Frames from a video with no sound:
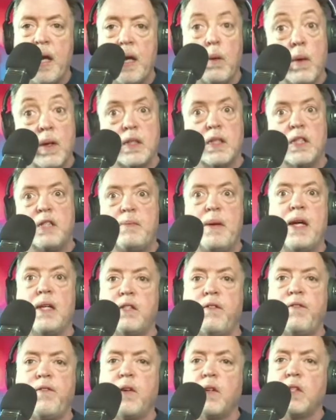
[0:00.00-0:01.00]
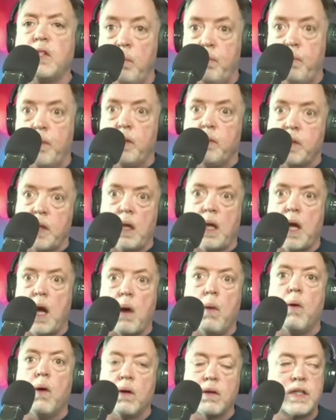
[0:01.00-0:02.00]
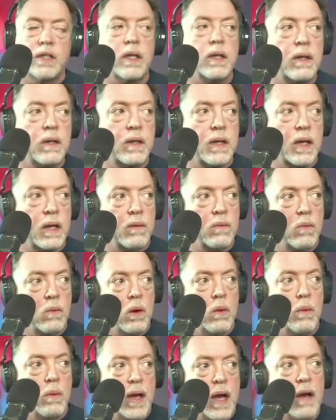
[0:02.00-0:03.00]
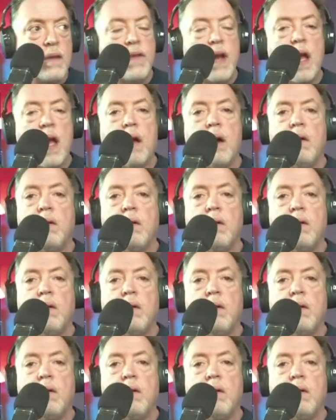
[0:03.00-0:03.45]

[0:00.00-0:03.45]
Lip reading: It wasn't as bad as the first one, but it was a lot worse than what we have now.